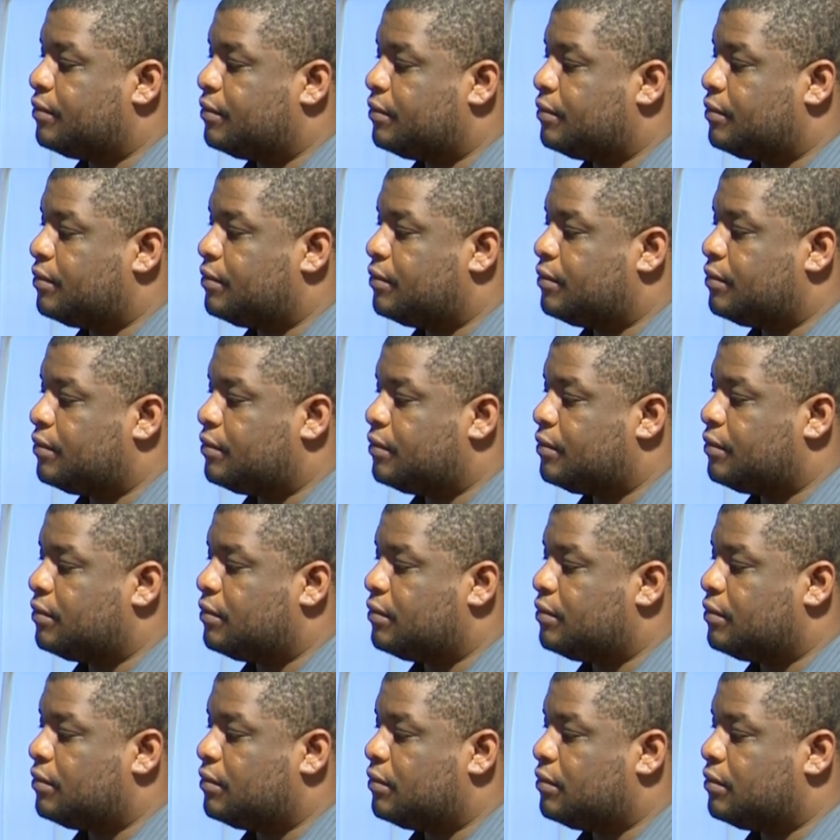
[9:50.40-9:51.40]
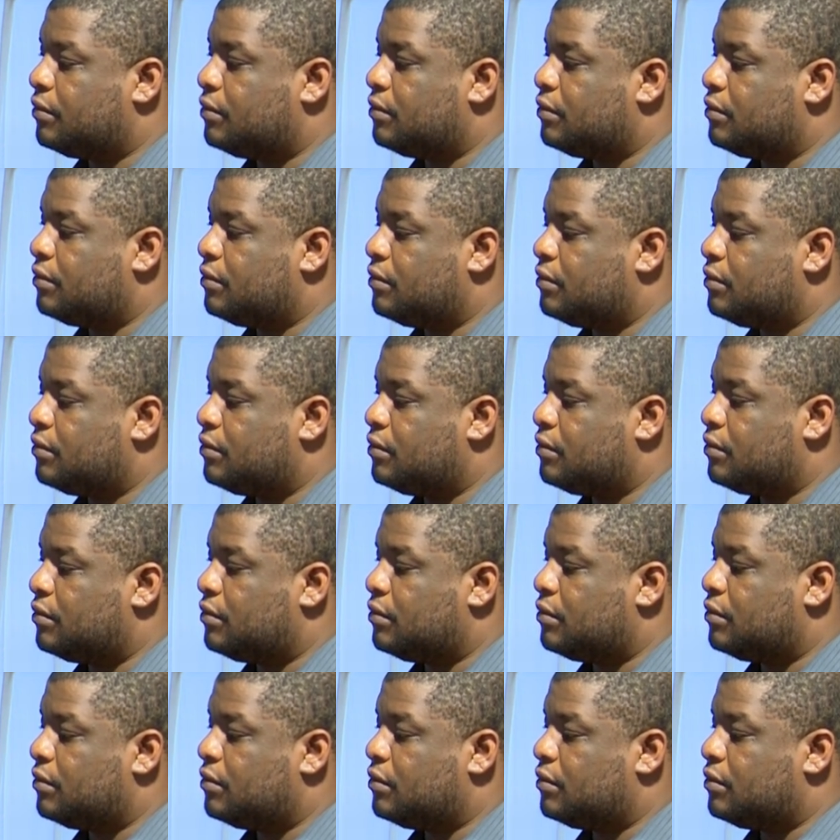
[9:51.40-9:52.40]

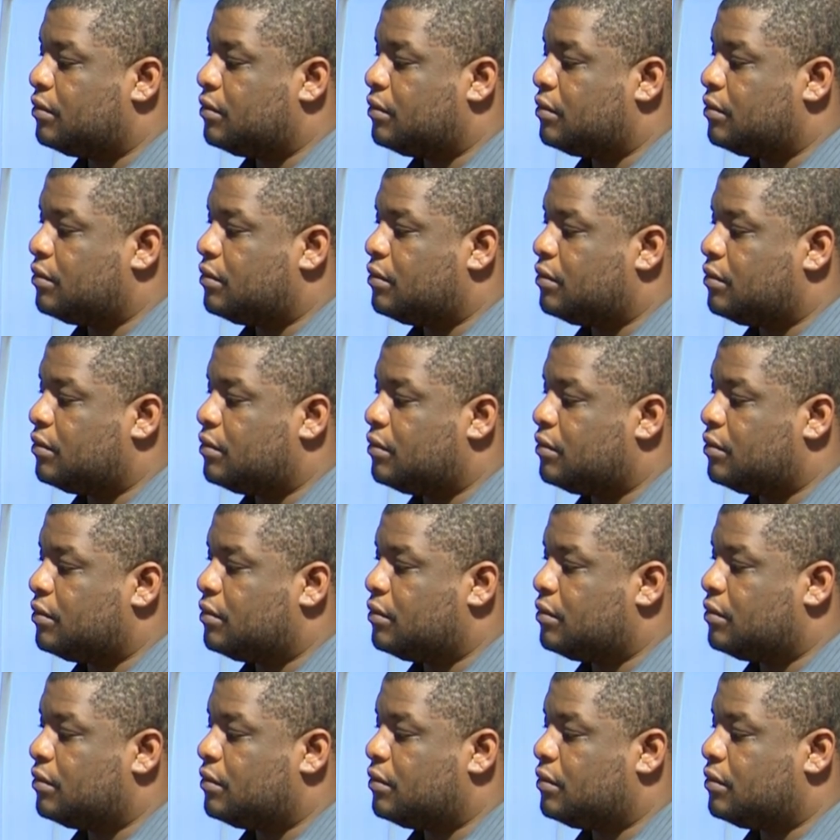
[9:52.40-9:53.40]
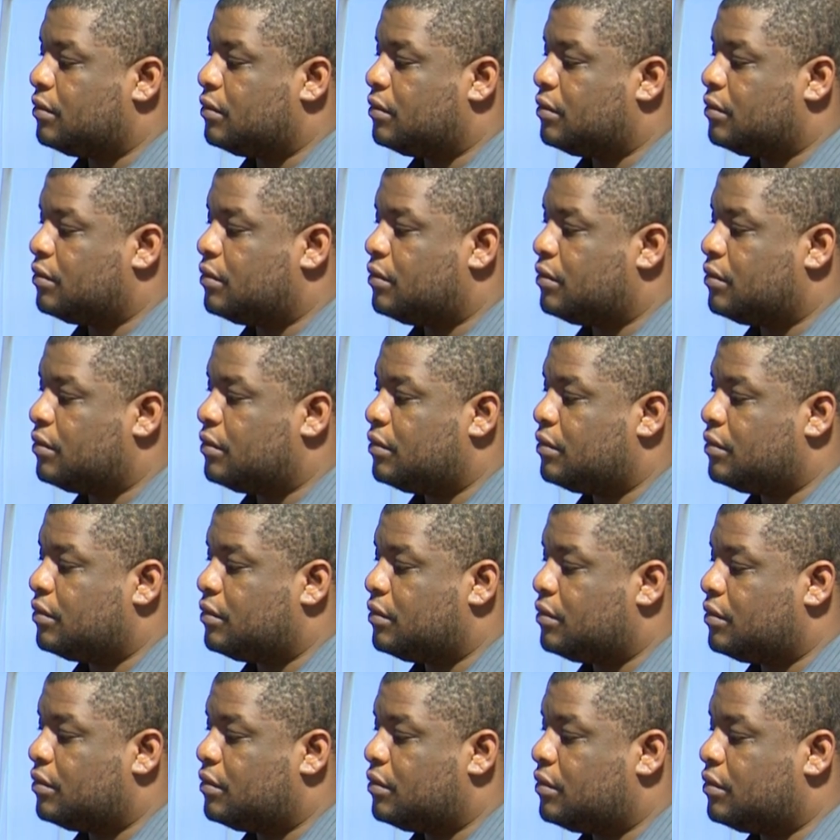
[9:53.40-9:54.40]

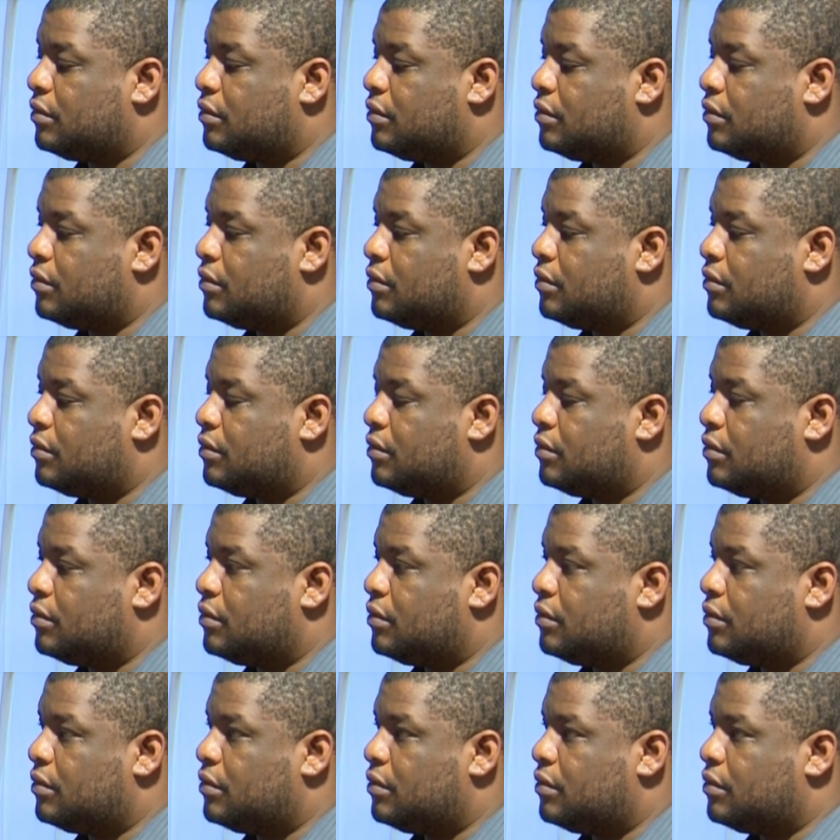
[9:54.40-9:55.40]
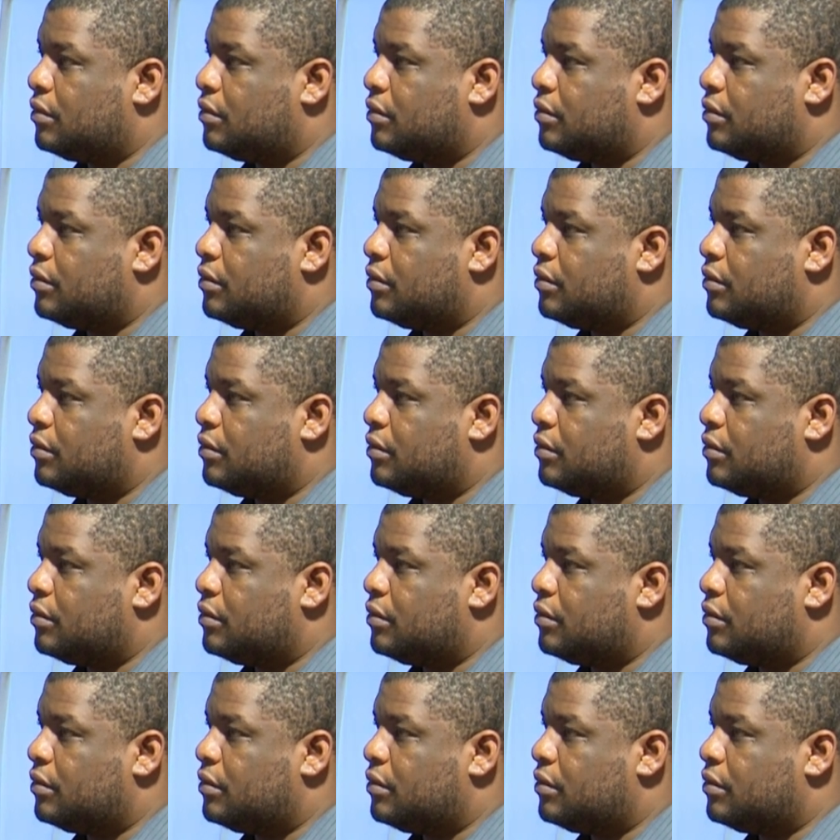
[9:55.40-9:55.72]
(not speaking)